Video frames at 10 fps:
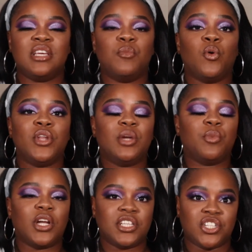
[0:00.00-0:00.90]
Monique
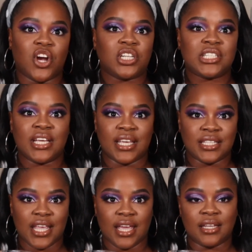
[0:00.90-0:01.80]
pressing charges
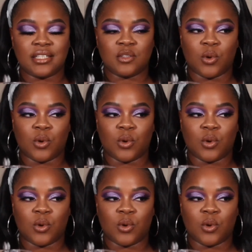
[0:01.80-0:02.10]
against Candiace as